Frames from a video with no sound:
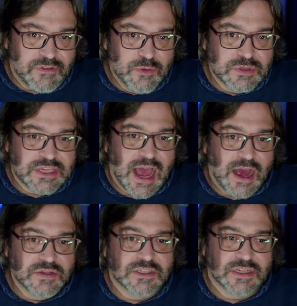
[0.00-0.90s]
It was
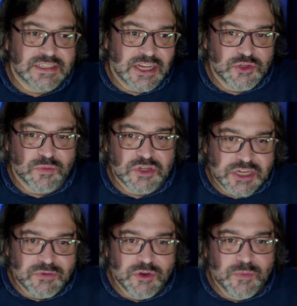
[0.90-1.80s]
housed in a central
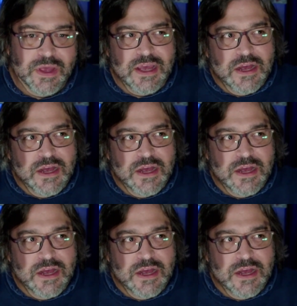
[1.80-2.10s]
machine room.